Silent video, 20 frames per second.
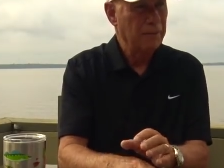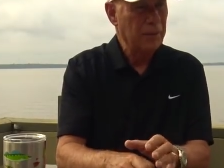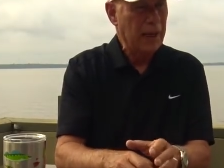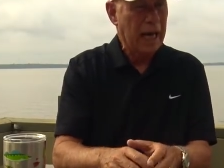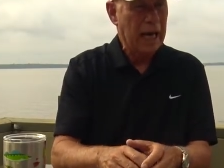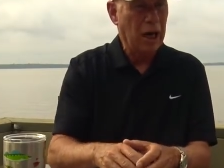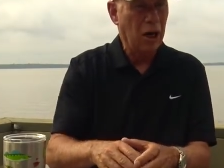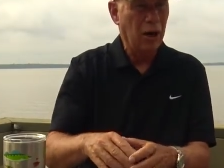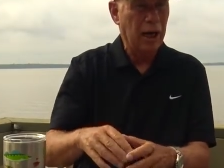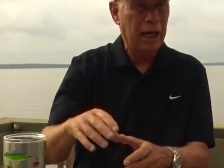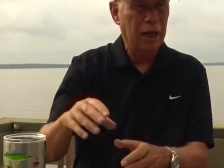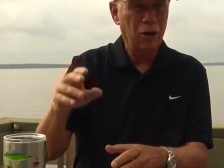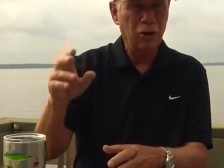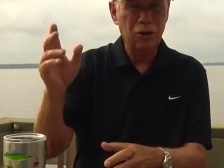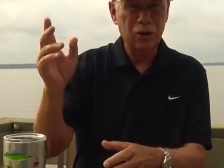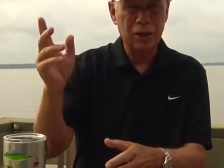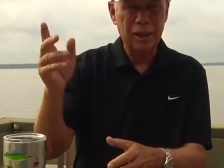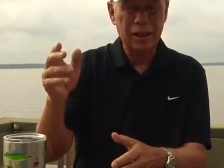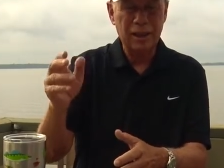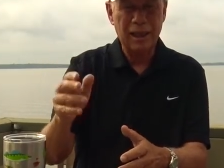Now, I
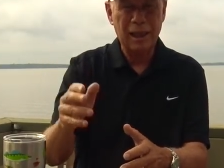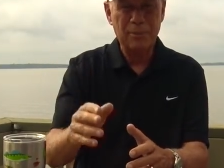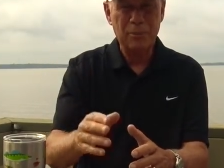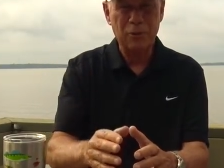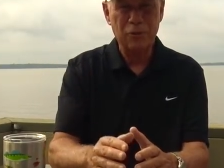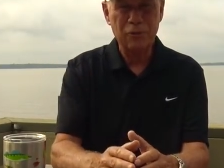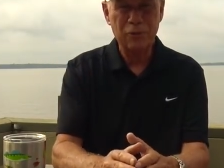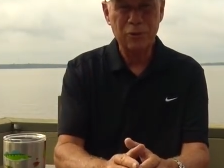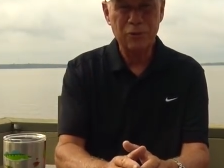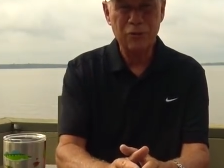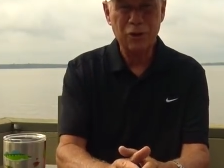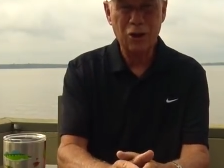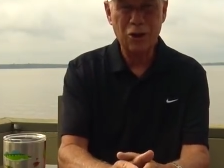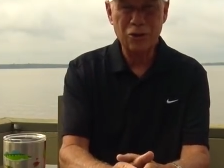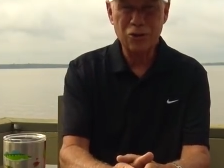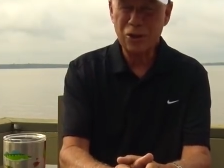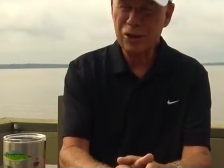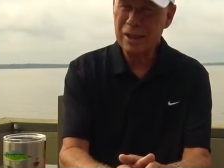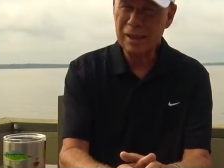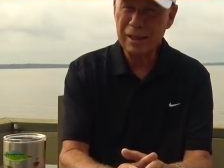looked at a couple of her
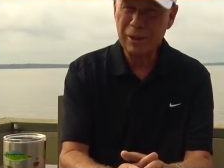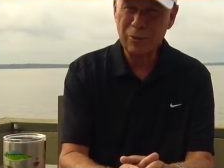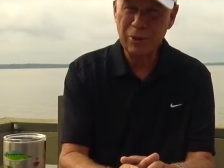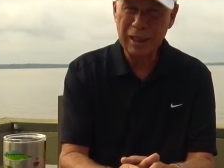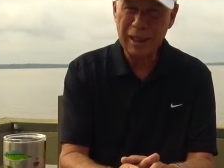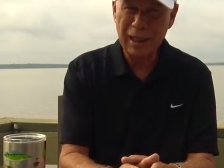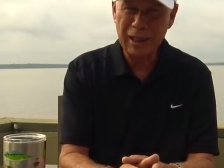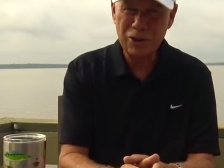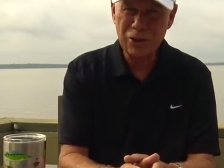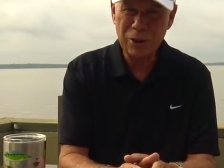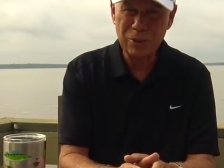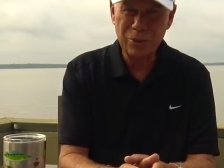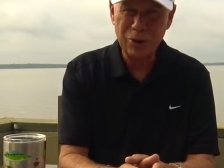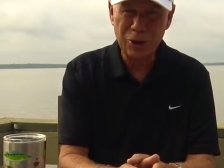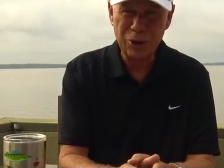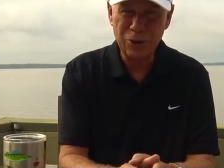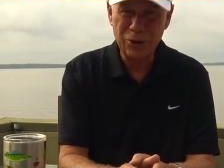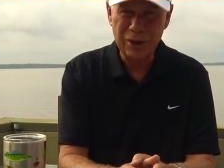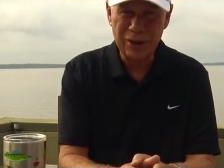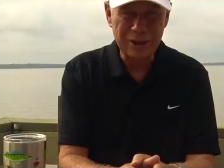vlogs just to see what the heck she
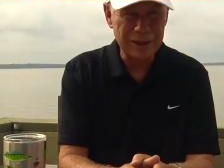was doing,